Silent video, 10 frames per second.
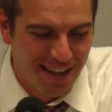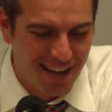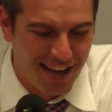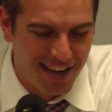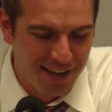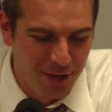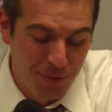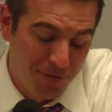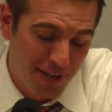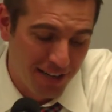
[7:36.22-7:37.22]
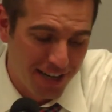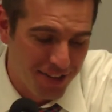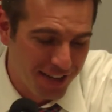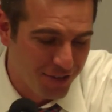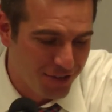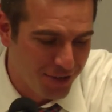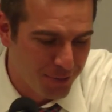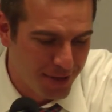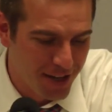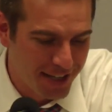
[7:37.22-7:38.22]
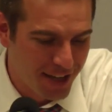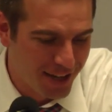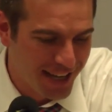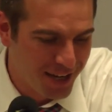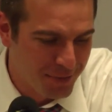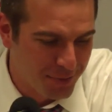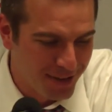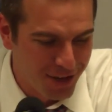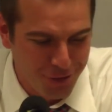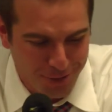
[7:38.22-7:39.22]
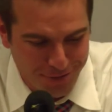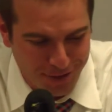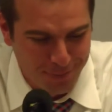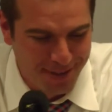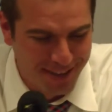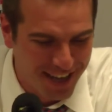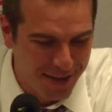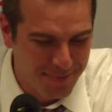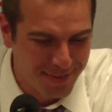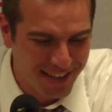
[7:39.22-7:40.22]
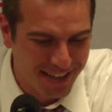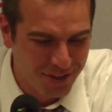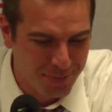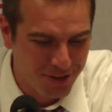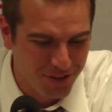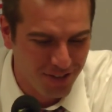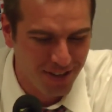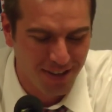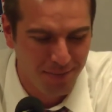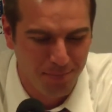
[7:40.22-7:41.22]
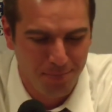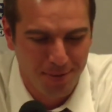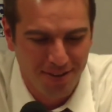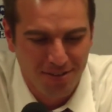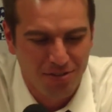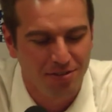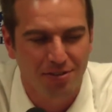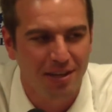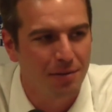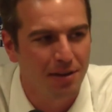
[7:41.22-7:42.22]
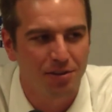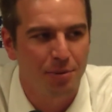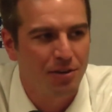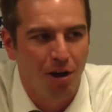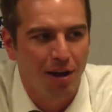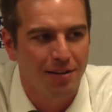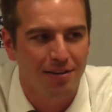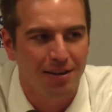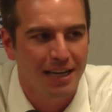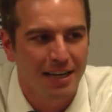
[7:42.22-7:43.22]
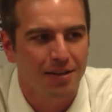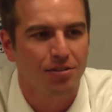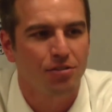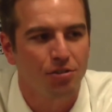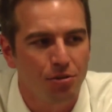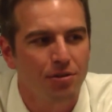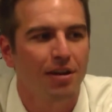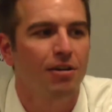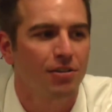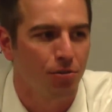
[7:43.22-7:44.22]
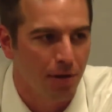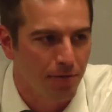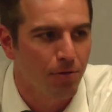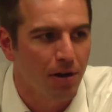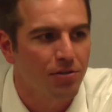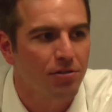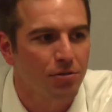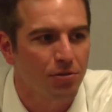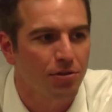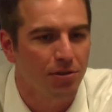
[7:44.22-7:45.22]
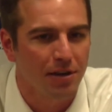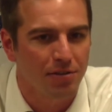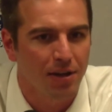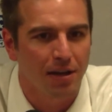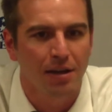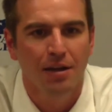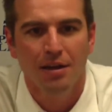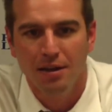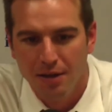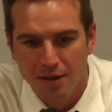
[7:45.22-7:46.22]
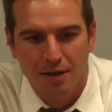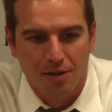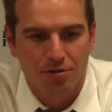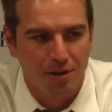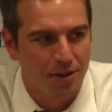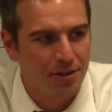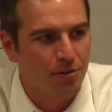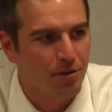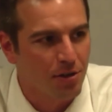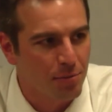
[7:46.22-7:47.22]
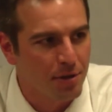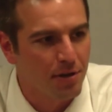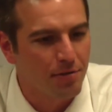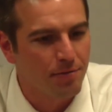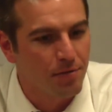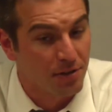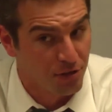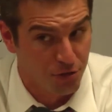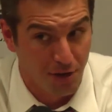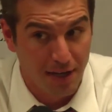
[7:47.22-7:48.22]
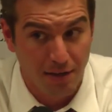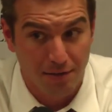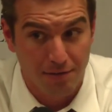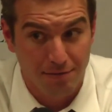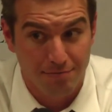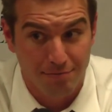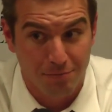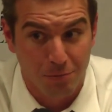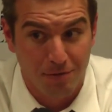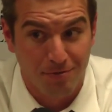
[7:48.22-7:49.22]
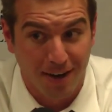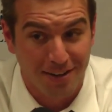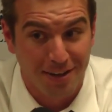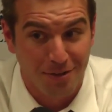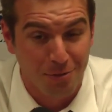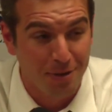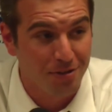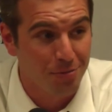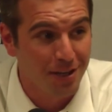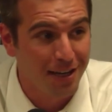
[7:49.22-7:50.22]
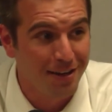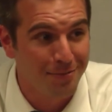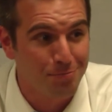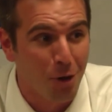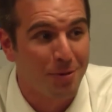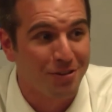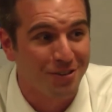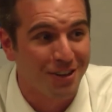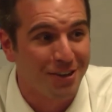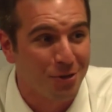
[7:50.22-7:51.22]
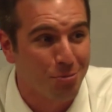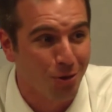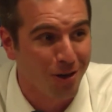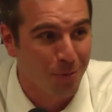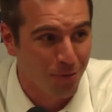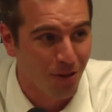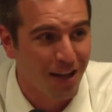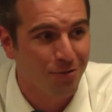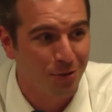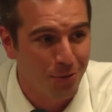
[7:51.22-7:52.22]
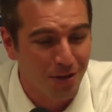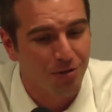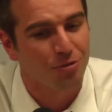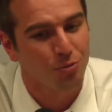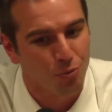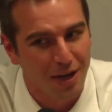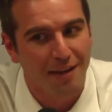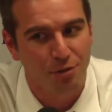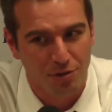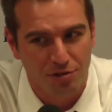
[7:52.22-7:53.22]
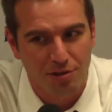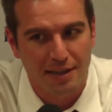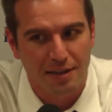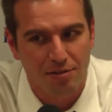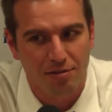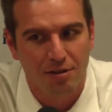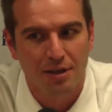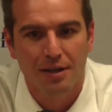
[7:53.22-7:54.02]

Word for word: Uh, yeah, we've tried a lot of things this year. It's been a lot of yelling at them. It's been a lot of showing film, um, and, and, it's been just. A, but this is just a team that needs to be taught. Again, this is new territory for us to a certain extent. So I think there's a little bit of let's enjoy it. We've finally there's been some lean moments in, in this program over the last few years. We have to enjoy this.